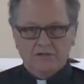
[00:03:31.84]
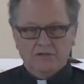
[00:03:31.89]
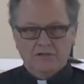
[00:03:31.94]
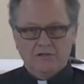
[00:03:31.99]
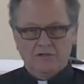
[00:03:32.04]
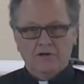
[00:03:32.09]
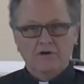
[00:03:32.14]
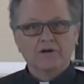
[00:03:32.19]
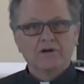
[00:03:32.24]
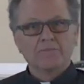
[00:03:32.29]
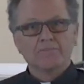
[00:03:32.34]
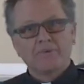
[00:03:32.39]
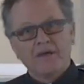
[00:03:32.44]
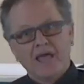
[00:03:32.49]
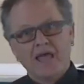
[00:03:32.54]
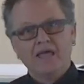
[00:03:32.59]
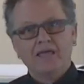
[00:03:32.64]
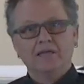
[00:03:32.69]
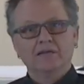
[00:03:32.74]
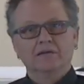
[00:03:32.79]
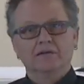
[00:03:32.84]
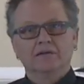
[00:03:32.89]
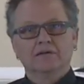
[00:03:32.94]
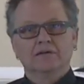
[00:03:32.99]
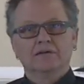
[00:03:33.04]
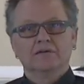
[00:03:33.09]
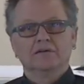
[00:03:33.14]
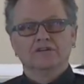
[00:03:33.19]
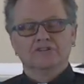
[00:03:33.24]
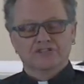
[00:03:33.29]
you're in pain,
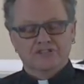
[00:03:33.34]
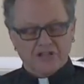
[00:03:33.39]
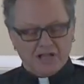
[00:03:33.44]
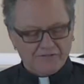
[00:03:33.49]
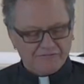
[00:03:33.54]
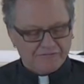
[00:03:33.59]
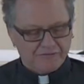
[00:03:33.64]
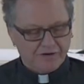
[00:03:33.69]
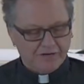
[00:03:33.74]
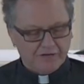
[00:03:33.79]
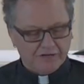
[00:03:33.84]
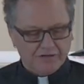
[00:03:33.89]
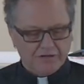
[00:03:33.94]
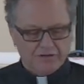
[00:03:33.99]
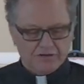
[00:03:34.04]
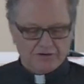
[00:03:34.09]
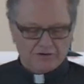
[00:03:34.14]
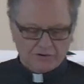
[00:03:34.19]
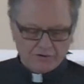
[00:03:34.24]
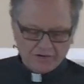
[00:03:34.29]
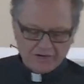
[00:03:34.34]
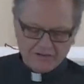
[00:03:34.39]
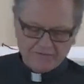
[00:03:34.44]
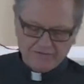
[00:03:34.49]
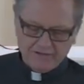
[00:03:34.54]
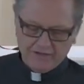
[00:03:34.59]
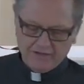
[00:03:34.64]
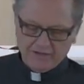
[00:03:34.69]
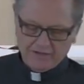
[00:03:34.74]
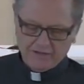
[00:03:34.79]
you're suffering, you're
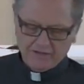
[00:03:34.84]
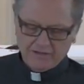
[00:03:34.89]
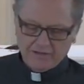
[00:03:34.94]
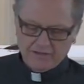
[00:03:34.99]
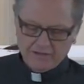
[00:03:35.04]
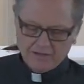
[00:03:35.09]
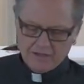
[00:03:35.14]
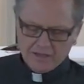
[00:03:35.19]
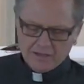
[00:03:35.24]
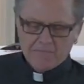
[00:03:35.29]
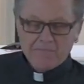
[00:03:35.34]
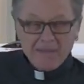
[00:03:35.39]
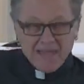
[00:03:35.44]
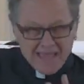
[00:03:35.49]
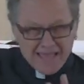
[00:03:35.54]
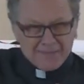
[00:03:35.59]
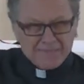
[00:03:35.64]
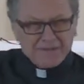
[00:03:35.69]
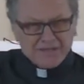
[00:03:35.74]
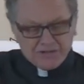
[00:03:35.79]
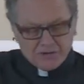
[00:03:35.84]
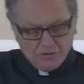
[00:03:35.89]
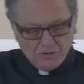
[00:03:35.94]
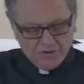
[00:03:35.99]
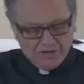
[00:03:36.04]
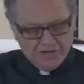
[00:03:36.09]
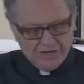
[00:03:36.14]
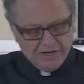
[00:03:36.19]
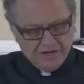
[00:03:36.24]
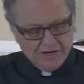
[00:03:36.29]
grieving. Maybe you're
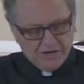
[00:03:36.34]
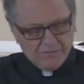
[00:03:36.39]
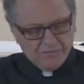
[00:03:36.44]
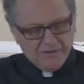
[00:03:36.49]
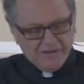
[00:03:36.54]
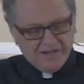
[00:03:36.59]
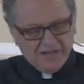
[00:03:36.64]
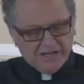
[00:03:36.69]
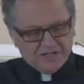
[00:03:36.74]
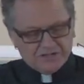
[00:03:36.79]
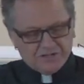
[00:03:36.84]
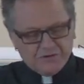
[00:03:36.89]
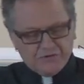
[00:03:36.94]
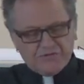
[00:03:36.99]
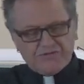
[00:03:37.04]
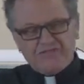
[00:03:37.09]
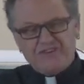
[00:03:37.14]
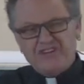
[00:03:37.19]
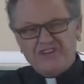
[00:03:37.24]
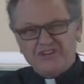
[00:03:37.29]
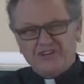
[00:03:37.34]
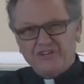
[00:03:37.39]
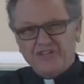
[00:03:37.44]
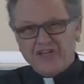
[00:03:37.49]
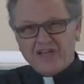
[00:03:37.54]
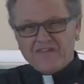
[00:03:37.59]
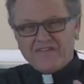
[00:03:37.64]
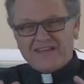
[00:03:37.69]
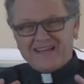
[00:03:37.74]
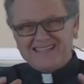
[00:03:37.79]
here because you feel
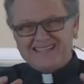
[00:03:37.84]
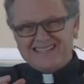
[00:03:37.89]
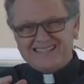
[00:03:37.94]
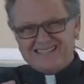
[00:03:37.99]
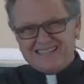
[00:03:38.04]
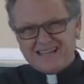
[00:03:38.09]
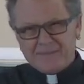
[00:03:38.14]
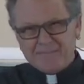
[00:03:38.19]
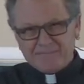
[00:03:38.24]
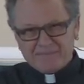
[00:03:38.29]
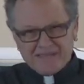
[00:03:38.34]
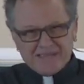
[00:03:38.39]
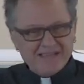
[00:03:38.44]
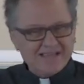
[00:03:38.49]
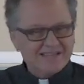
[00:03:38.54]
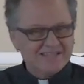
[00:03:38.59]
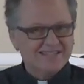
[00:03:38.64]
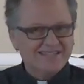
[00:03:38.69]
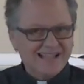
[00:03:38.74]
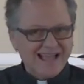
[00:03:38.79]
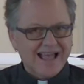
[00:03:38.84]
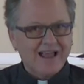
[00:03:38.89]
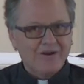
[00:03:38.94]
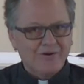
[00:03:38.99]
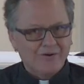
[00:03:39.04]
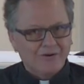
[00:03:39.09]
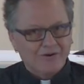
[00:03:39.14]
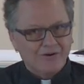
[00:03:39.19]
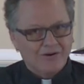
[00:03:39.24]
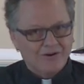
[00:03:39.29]
that something is not
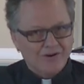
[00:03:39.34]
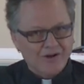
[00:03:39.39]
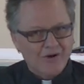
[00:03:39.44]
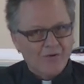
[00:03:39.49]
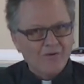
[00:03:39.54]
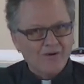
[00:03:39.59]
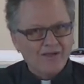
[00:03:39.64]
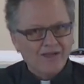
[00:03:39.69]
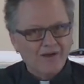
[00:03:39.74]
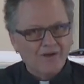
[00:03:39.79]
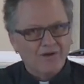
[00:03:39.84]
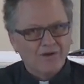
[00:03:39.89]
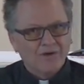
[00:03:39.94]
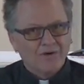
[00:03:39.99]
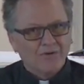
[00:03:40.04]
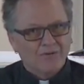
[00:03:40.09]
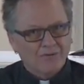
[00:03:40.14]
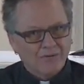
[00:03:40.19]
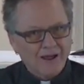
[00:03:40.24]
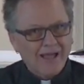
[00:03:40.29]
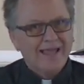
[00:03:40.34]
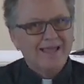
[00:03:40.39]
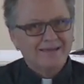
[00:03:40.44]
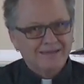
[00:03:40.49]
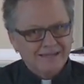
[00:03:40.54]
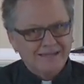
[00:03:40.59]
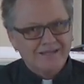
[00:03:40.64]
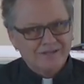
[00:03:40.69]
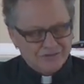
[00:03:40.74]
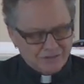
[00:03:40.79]
going right
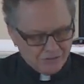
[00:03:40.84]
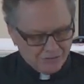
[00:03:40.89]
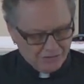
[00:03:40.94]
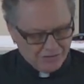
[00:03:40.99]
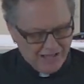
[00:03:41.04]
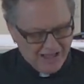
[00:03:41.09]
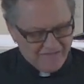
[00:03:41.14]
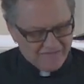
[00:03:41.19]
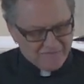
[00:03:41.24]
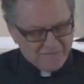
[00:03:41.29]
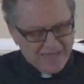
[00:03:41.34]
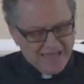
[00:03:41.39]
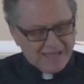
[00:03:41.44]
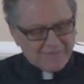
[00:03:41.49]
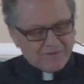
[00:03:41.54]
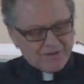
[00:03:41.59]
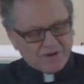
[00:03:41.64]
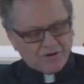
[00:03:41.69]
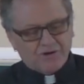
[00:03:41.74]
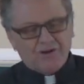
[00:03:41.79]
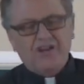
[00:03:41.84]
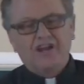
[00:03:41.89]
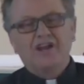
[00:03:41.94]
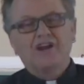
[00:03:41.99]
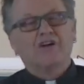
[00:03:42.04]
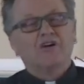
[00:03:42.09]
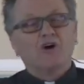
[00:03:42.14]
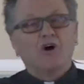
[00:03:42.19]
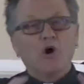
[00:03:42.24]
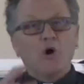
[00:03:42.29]
in your life. Maybe you're here
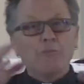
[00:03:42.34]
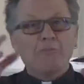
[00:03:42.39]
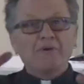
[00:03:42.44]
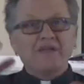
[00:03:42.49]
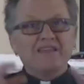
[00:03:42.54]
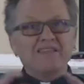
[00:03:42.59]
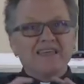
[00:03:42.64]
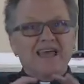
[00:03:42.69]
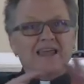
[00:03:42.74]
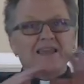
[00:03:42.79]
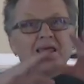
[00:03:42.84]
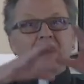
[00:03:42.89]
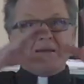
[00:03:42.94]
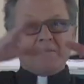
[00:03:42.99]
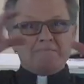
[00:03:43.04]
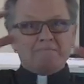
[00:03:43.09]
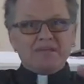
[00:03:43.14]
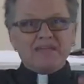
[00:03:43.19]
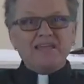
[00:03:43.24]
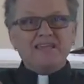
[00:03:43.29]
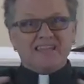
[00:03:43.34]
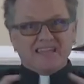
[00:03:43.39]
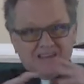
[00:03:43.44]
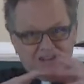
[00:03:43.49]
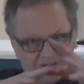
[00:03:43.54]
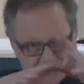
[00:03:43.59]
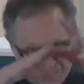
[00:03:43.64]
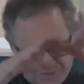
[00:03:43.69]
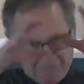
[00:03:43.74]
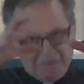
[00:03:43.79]
hoping that being
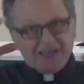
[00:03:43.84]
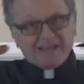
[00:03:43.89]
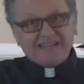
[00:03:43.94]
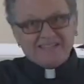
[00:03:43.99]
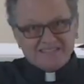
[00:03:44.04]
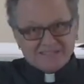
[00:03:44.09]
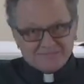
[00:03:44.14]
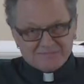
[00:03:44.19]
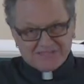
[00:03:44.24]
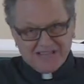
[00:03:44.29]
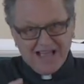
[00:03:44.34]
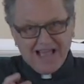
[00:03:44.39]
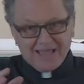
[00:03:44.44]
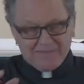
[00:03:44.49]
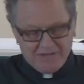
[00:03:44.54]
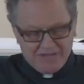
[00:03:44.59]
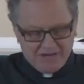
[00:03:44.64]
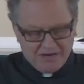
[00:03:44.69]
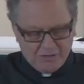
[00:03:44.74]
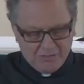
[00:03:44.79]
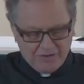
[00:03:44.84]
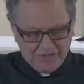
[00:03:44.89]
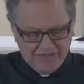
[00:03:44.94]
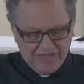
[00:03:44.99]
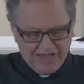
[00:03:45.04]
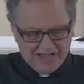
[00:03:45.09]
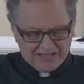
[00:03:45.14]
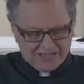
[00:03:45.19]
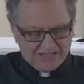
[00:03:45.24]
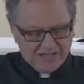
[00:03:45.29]
here, spending some time here with
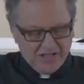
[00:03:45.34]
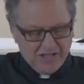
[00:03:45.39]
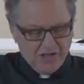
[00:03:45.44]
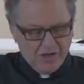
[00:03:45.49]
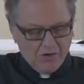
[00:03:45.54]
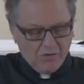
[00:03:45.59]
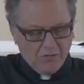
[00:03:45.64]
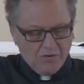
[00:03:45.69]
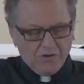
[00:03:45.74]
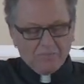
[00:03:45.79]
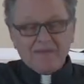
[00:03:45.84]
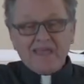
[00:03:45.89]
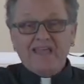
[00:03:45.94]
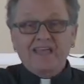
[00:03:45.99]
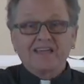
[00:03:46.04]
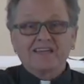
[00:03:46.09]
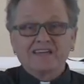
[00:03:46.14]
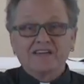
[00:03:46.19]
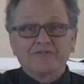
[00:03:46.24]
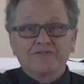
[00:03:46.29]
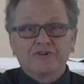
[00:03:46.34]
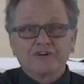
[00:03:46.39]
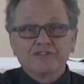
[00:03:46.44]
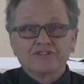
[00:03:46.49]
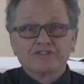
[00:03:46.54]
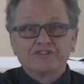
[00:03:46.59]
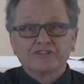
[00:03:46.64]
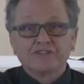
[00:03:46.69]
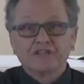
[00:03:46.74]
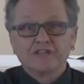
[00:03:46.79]
us, will make a
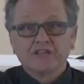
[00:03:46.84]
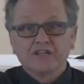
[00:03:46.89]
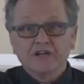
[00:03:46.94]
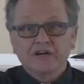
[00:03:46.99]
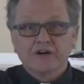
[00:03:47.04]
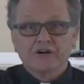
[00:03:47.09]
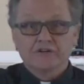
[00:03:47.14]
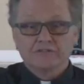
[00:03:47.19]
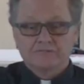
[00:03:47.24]
difference here.